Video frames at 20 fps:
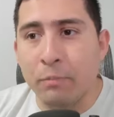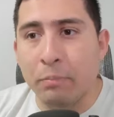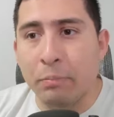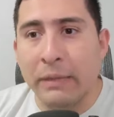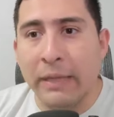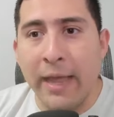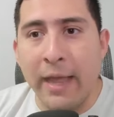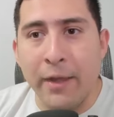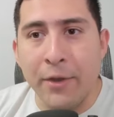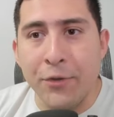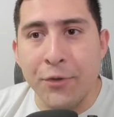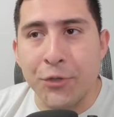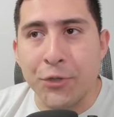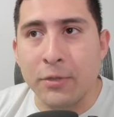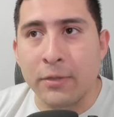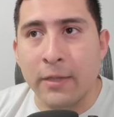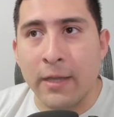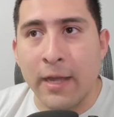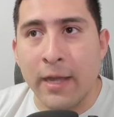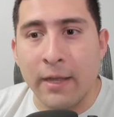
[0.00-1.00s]

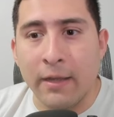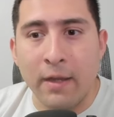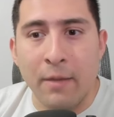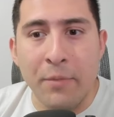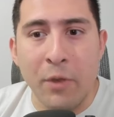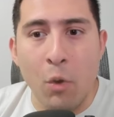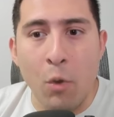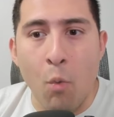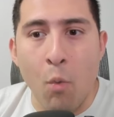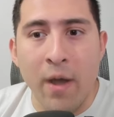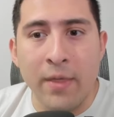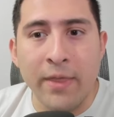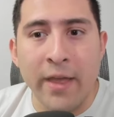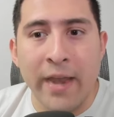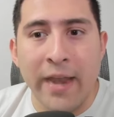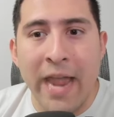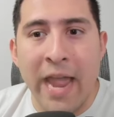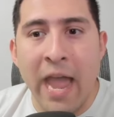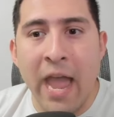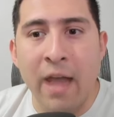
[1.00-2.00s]
players like, I mean, one
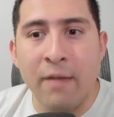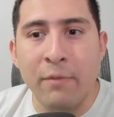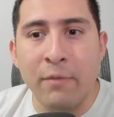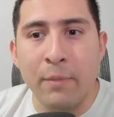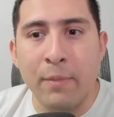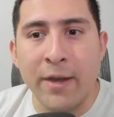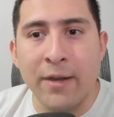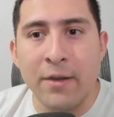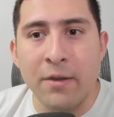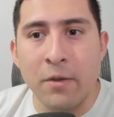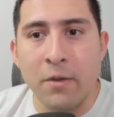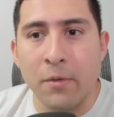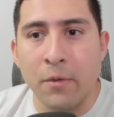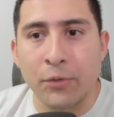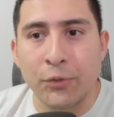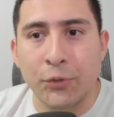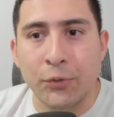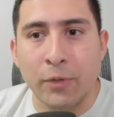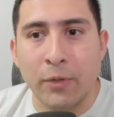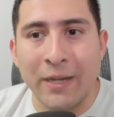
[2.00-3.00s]
that everybody
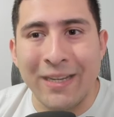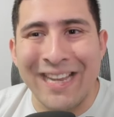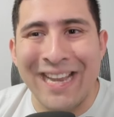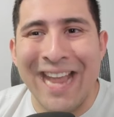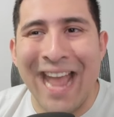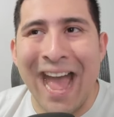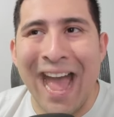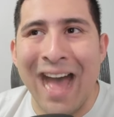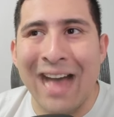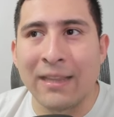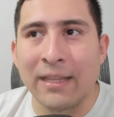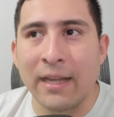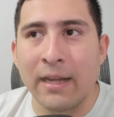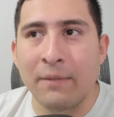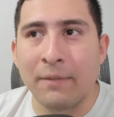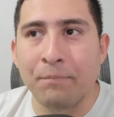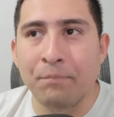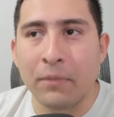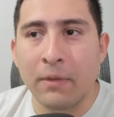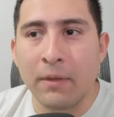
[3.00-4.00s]
knows, right?
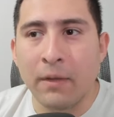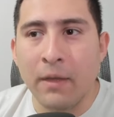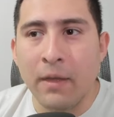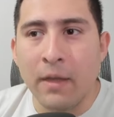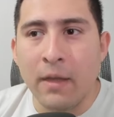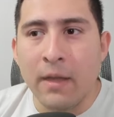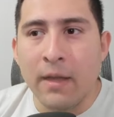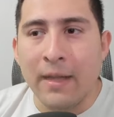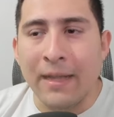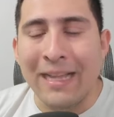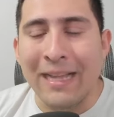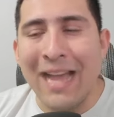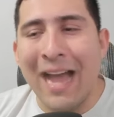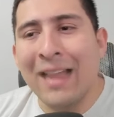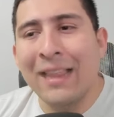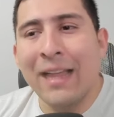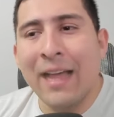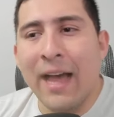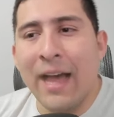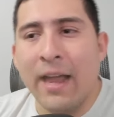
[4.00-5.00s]
Gala.
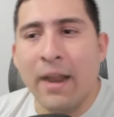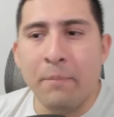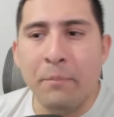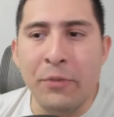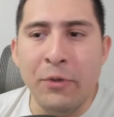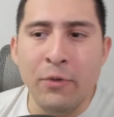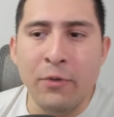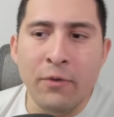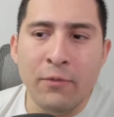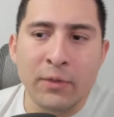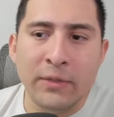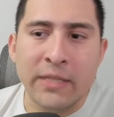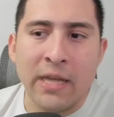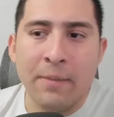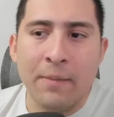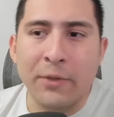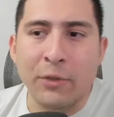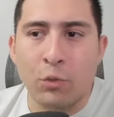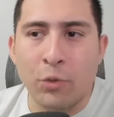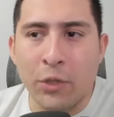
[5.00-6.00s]
Gala had a beautiful
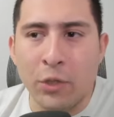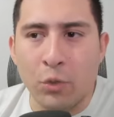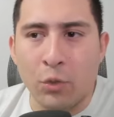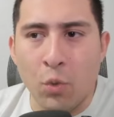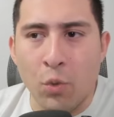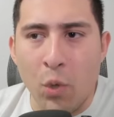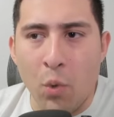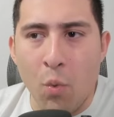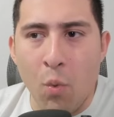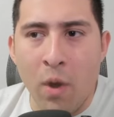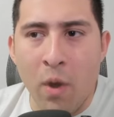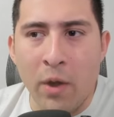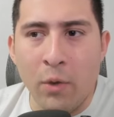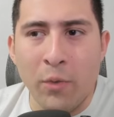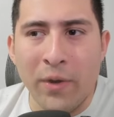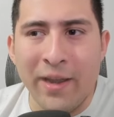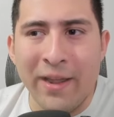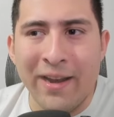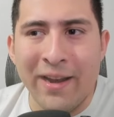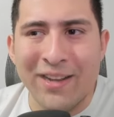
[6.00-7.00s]
time in twenty twenty-one
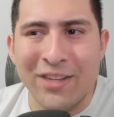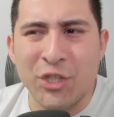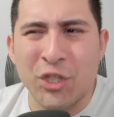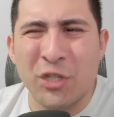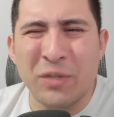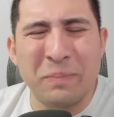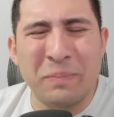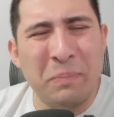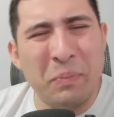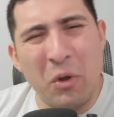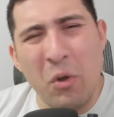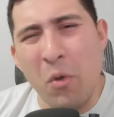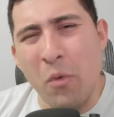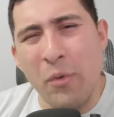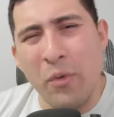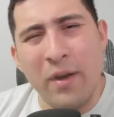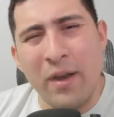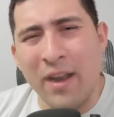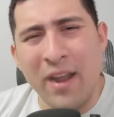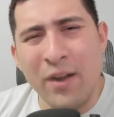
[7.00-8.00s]
when it
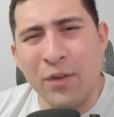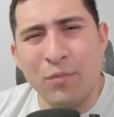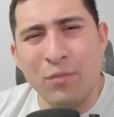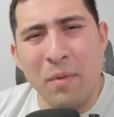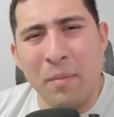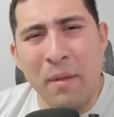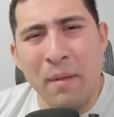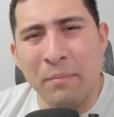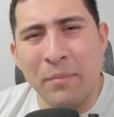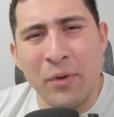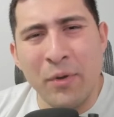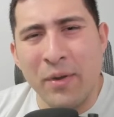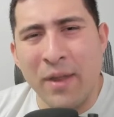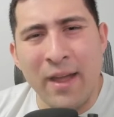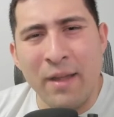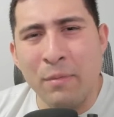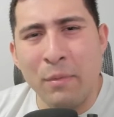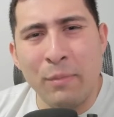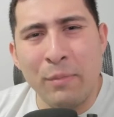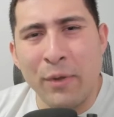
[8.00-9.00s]
exploded. And I remember
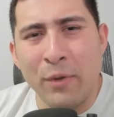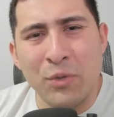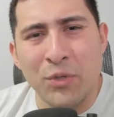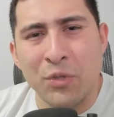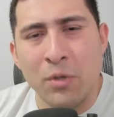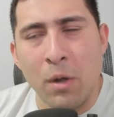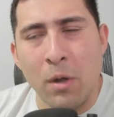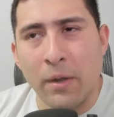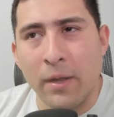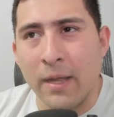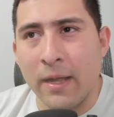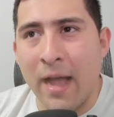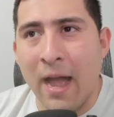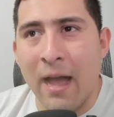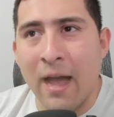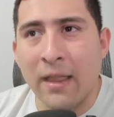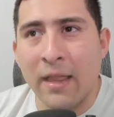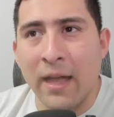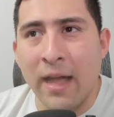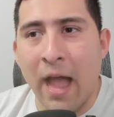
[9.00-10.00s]
that everybody was talking
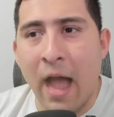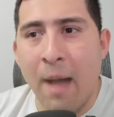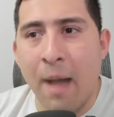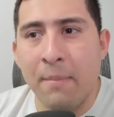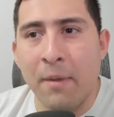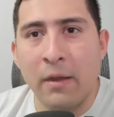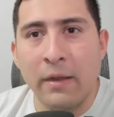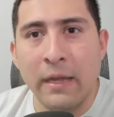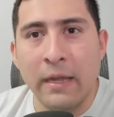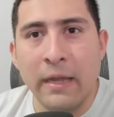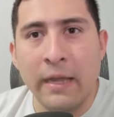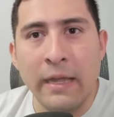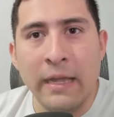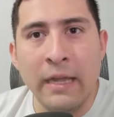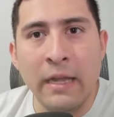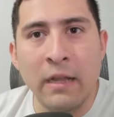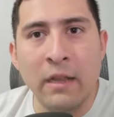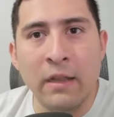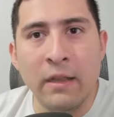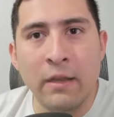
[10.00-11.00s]
Gala. How about
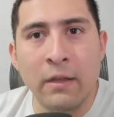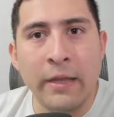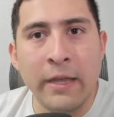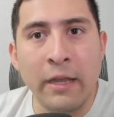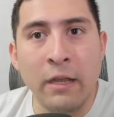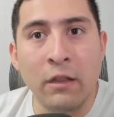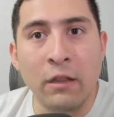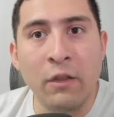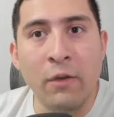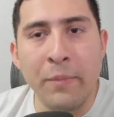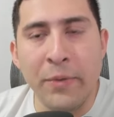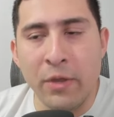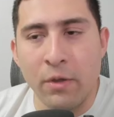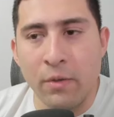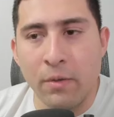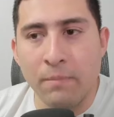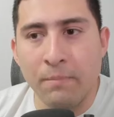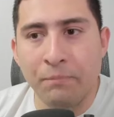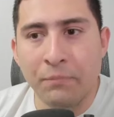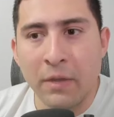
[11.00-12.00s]
Il
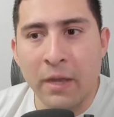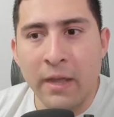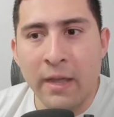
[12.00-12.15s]
Illuvium?